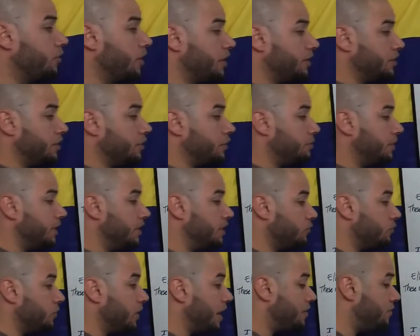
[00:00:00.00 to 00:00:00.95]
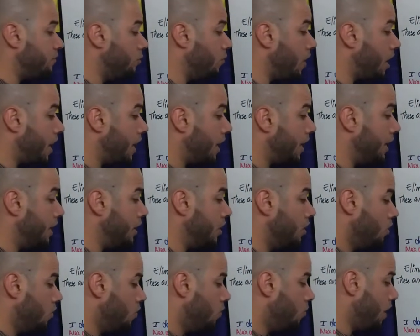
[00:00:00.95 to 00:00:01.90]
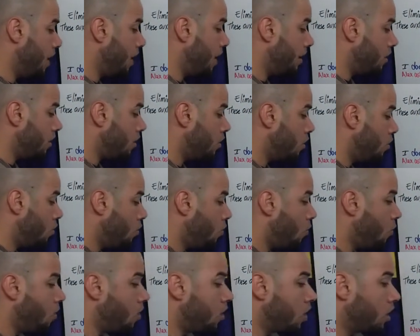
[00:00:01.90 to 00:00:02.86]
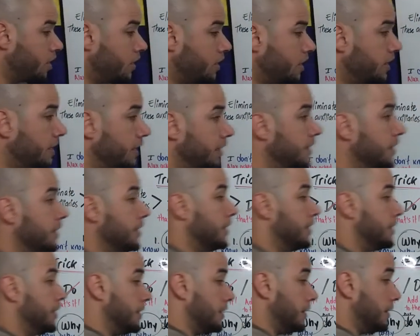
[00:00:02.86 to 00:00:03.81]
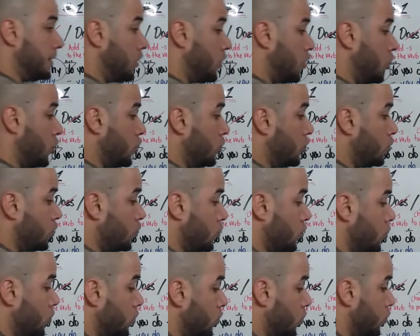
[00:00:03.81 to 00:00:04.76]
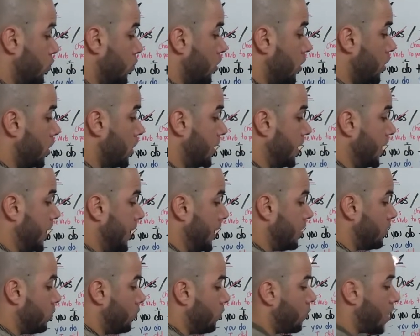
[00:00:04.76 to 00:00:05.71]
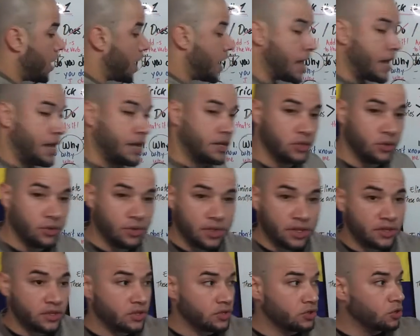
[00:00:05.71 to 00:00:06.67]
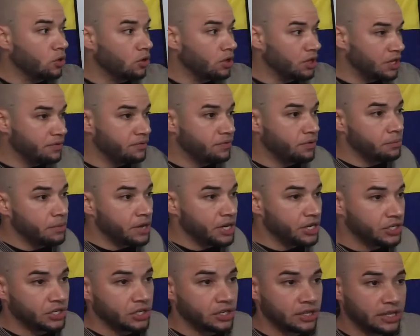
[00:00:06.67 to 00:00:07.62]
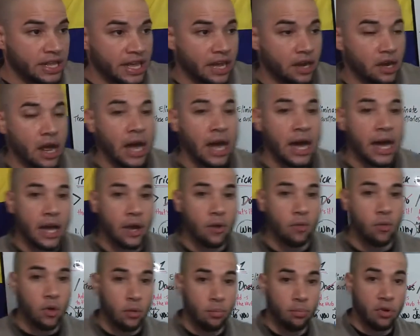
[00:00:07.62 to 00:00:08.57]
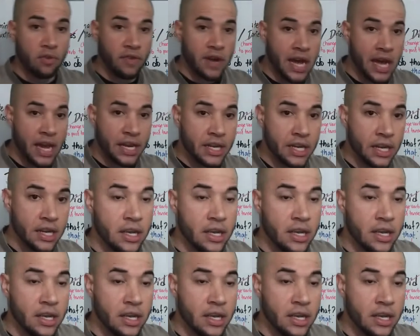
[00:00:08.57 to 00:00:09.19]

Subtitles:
questions because we have why, where, what, who, what, and why. So this is all information that I will provide